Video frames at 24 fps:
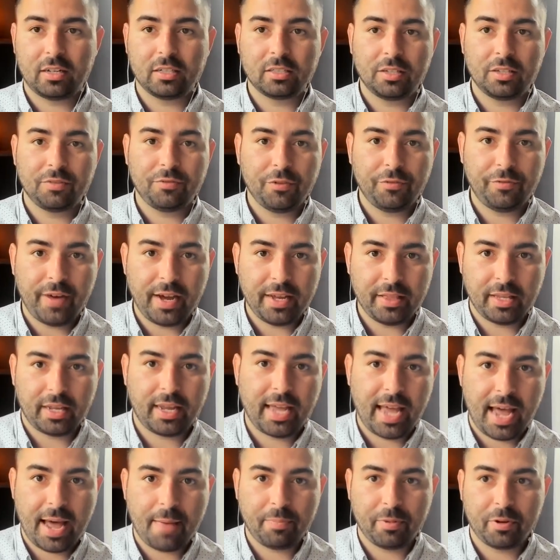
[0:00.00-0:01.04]
because if you find the
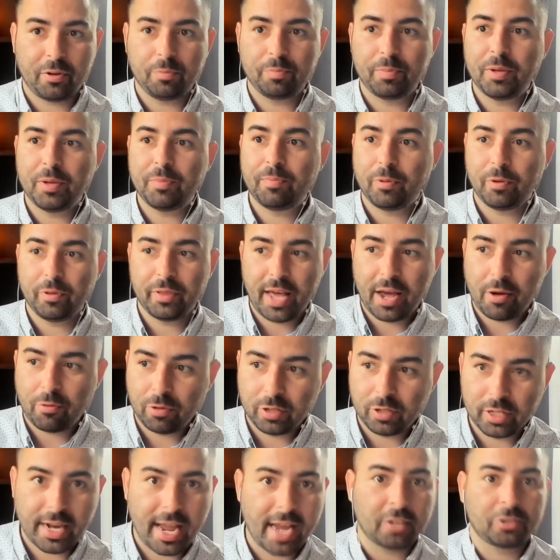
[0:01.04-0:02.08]
capital people, that
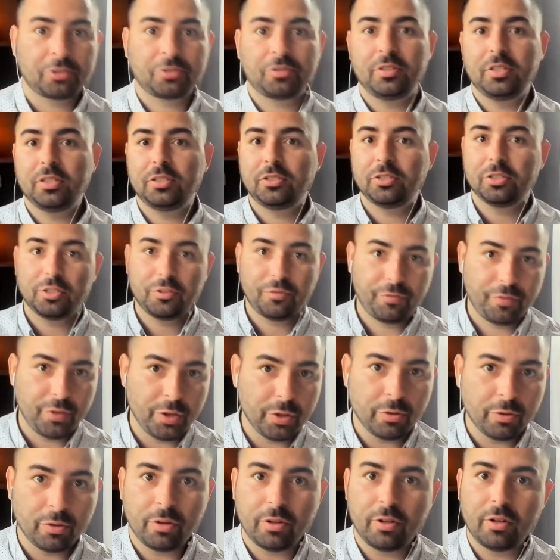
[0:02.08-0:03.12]
will naturally just
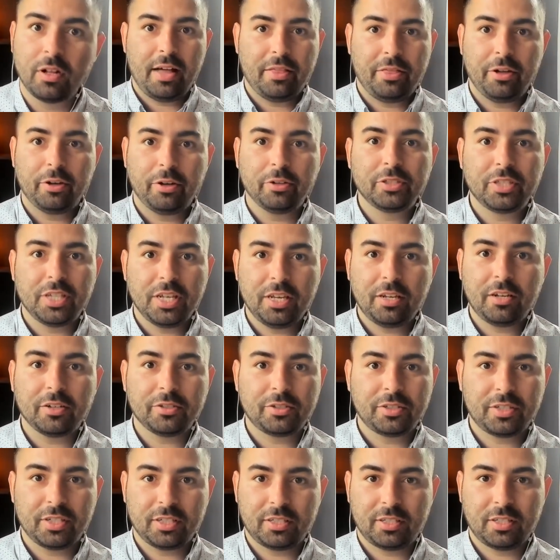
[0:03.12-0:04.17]
fuel those
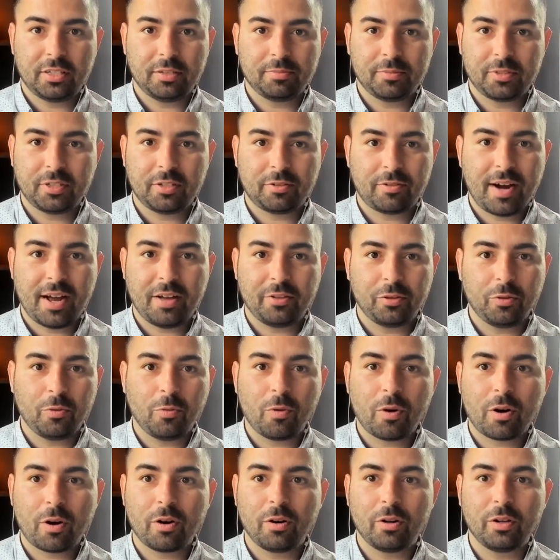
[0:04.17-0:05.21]
ecosystems around the
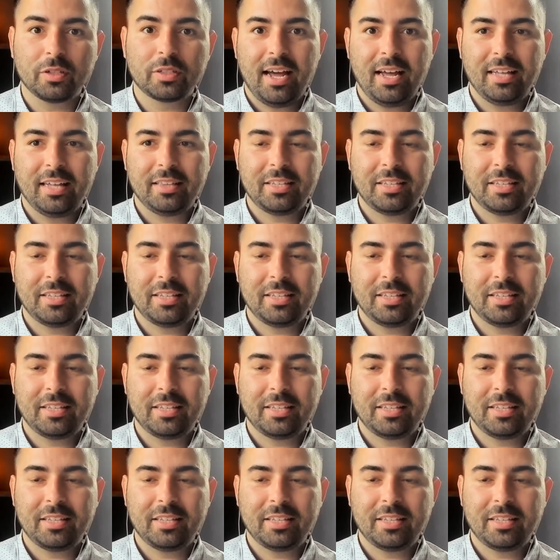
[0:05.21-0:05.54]
world.